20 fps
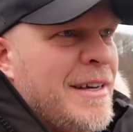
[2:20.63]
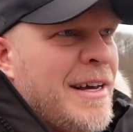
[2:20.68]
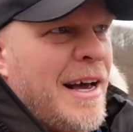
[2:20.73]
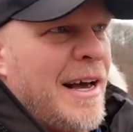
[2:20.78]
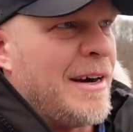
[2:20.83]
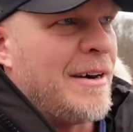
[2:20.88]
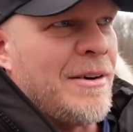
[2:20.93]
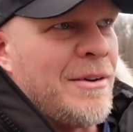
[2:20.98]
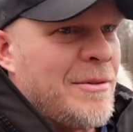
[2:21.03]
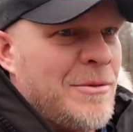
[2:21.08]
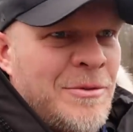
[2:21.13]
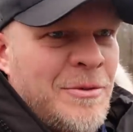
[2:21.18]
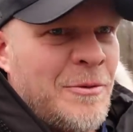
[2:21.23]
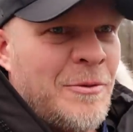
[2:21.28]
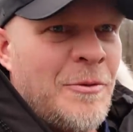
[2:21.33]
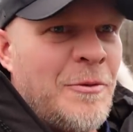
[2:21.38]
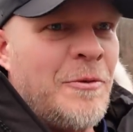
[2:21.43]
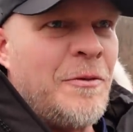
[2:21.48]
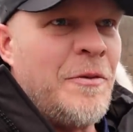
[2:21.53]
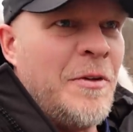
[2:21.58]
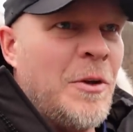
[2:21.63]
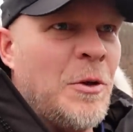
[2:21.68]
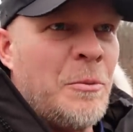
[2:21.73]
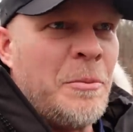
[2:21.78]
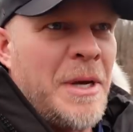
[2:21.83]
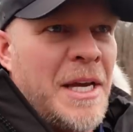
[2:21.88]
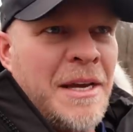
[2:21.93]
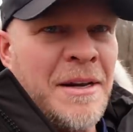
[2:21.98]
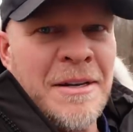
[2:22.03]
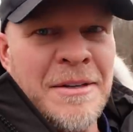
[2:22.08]
I don't know,
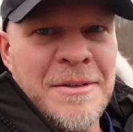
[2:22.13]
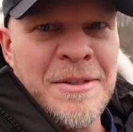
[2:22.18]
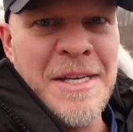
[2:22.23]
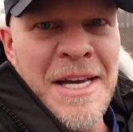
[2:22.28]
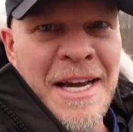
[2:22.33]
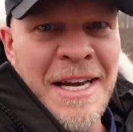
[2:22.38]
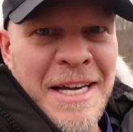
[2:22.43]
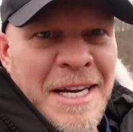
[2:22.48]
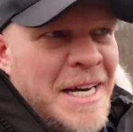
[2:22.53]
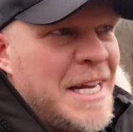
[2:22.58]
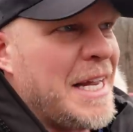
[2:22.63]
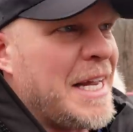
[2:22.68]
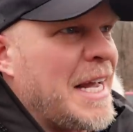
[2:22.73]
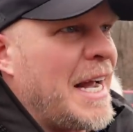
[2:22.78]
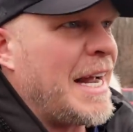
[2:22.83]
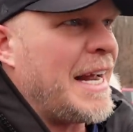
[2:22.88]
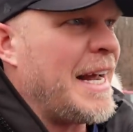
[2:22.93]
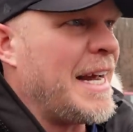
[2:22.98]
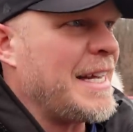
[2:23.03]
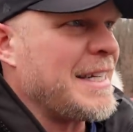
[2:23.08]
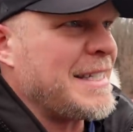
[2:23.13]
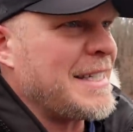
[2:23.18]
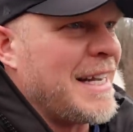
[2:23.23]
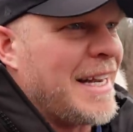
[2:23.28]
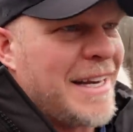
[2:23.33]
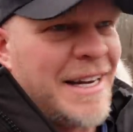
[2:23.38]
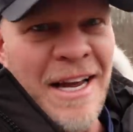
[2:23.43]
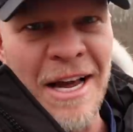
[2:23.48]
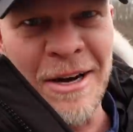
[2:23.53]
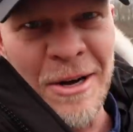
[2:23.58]
filming technique, I guess,
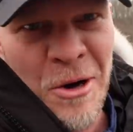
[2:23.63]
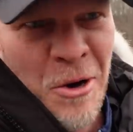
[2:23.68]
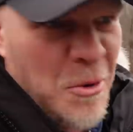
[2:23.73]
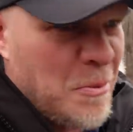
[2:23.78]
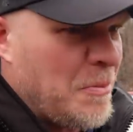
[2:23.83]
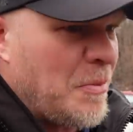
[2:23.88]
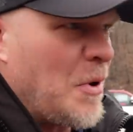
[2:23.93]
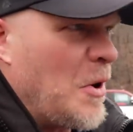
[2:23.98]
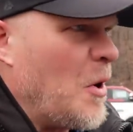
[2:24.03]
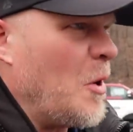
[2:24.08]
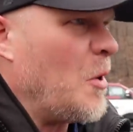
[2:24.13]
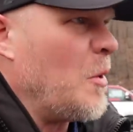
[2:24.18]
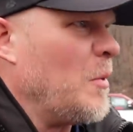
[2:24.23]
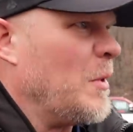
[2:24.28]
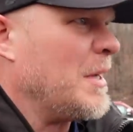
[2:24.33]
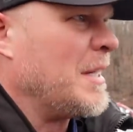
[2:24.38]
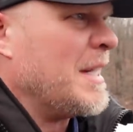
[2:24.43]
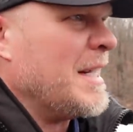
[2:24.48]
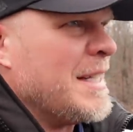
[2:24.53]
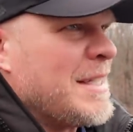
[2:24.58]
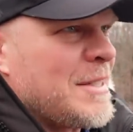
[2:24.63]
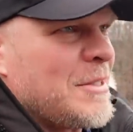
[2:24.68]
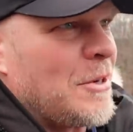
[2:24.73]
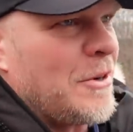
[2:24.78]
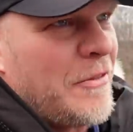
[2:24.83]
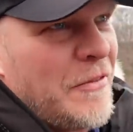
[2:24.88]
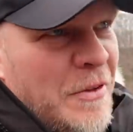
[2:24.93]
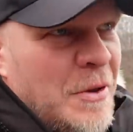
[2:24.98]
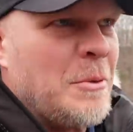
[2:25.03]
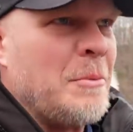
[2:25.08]
I got a GoPro and
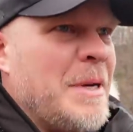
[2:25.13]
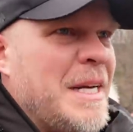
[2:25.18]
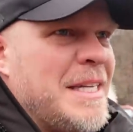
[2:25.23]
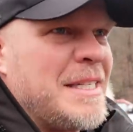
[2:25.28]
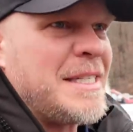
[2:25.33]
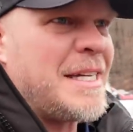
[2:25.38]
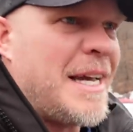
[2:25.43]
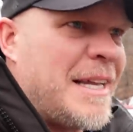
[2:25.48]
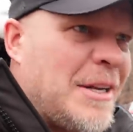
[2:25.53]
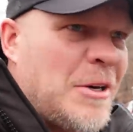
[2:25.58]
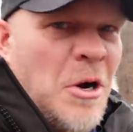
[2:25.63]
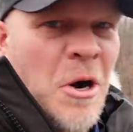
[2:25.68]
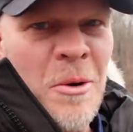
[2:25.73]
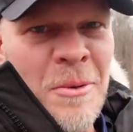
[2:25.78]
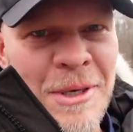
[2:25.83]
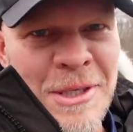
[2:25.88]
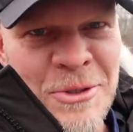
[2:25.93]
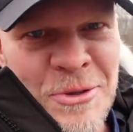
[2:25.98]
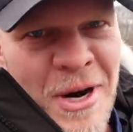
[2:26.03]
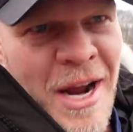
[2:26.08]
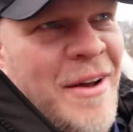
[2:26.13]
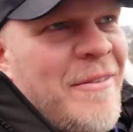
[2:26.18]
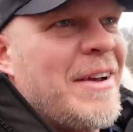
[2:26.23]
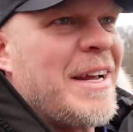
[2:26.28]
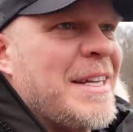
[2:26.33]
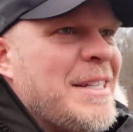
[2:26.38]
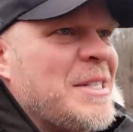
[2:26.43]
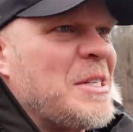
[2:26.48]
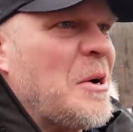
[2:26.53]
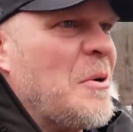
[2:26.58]
started filming inside the car while
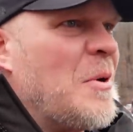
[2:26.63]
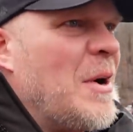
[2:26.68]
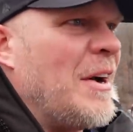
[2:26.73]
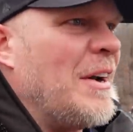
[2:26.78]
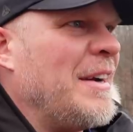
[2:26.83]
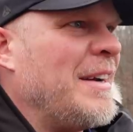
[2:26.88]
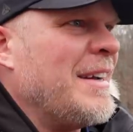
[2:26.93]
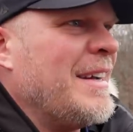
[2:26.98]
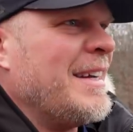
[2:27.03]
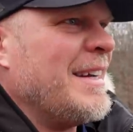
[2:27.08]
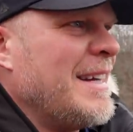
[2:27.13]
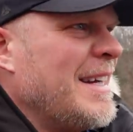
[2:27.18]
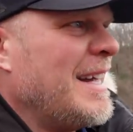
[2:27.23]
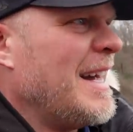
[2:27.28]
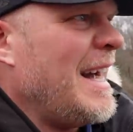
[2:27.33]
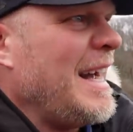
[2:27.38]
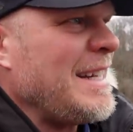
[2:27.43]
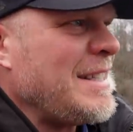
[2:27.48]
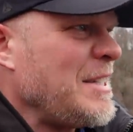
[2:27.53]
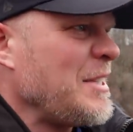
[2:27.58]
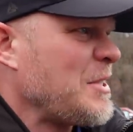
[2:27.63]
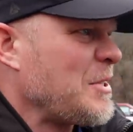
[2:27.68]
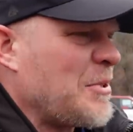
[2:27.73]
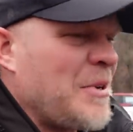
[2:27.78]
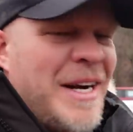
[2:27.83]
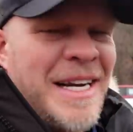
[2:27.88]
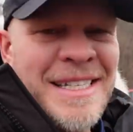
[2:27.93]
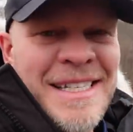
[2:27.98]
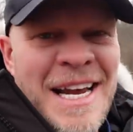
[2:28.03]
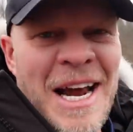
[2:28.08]
driving and so on. It's just
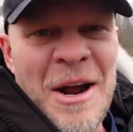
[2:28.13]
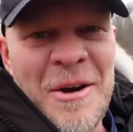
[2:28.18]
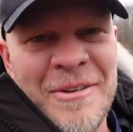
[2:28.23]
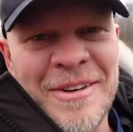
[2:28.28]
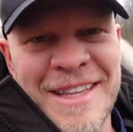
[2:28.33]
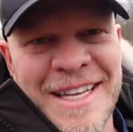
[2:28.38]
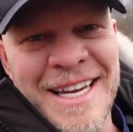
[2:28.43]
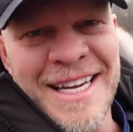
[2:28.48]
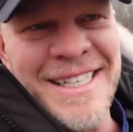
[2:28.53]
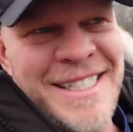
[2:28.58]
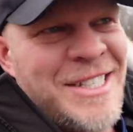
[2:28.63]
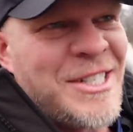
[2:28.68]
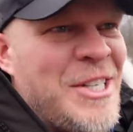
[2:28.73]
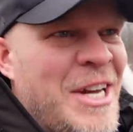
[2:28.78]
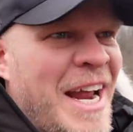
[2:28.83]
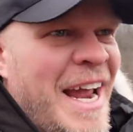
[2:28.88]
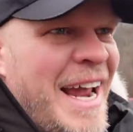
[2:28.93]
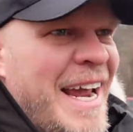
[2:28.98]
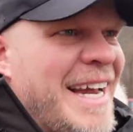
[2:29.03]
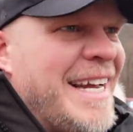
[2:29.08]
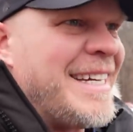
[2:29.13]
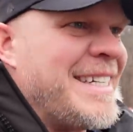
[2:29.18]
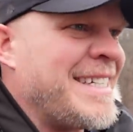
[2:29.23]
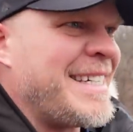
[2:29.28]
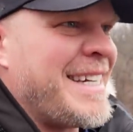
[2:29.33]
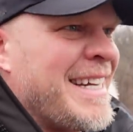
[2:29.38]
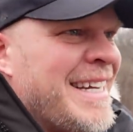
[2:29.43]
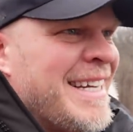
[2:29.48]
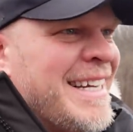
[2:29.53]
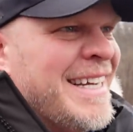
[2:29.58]
crazy how everything has
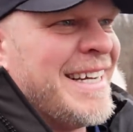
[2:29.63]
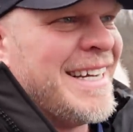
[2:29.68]
changed.